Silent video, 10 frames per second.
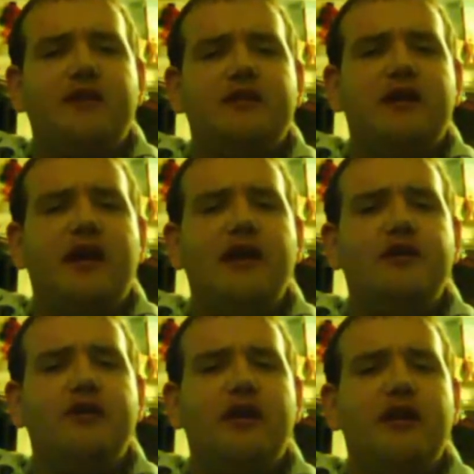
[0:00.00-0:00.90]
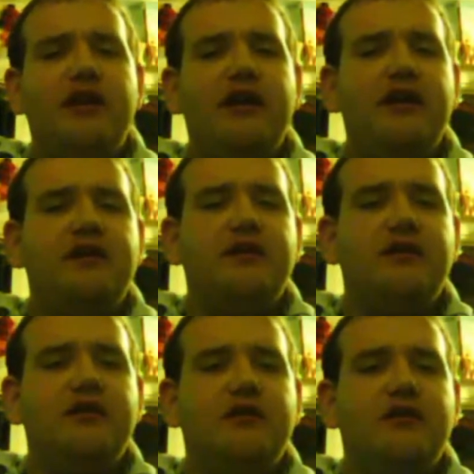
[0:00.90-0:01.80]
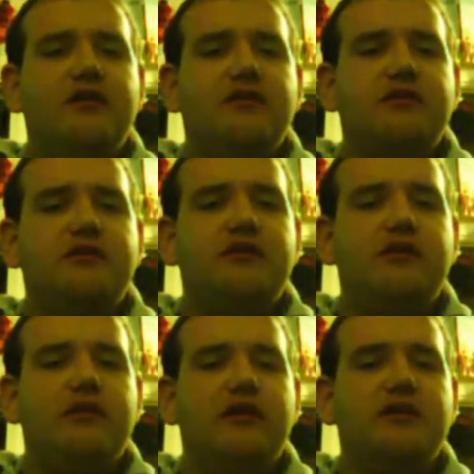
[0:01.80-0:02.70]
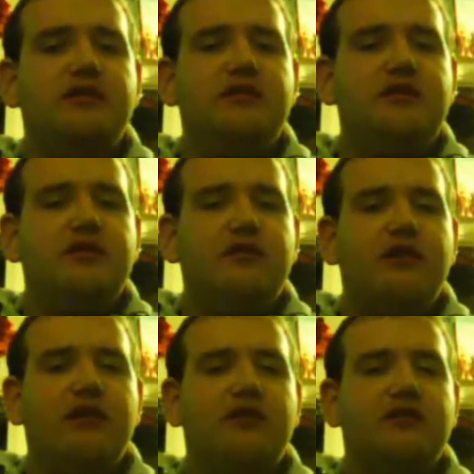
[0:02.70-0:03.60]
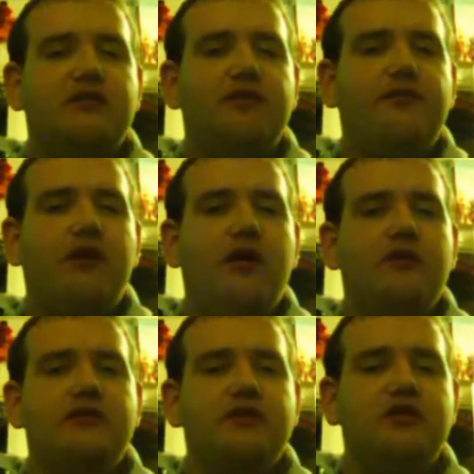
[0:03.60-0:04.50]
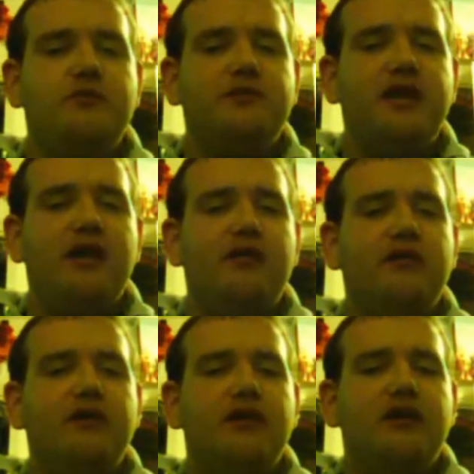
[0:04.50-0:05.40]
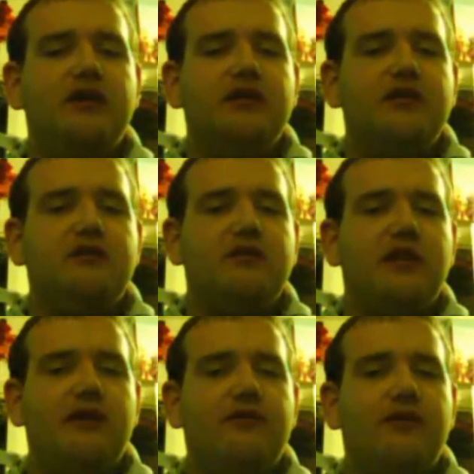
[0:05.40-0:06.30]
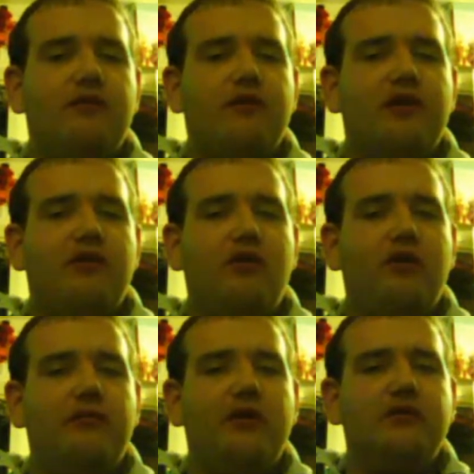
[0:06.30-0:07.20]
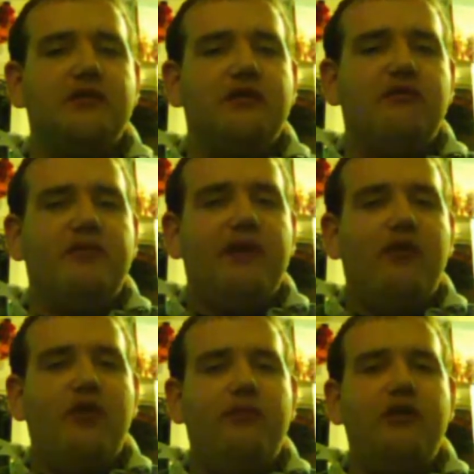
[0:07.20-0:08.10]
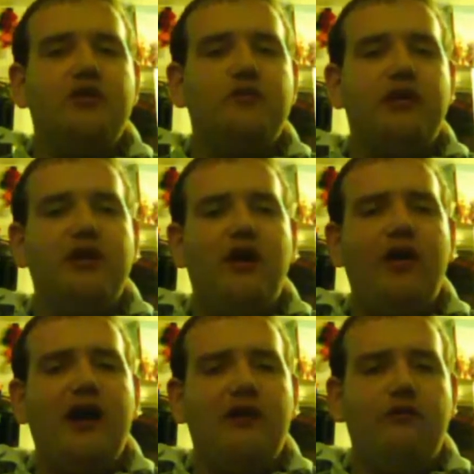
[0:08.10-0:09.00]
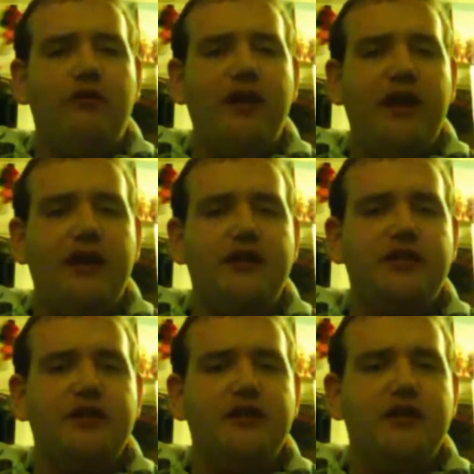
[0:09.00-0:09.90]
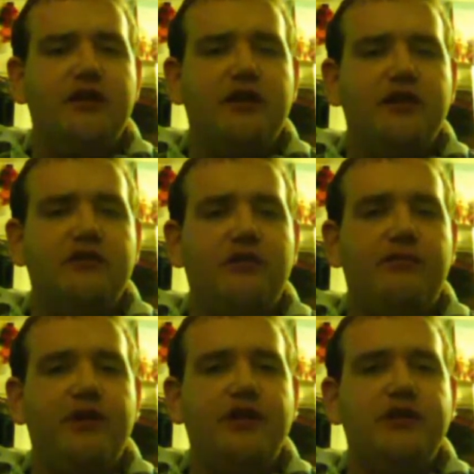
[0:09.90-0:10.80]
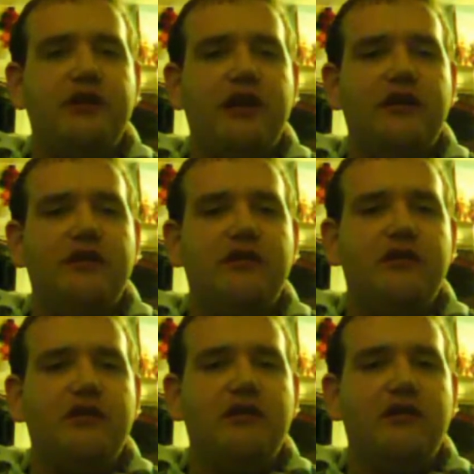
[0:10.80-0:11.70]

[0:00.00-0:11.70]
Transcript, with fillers: But I do not need to stoop down to the level of where my hormones would go out of rage, to appreciate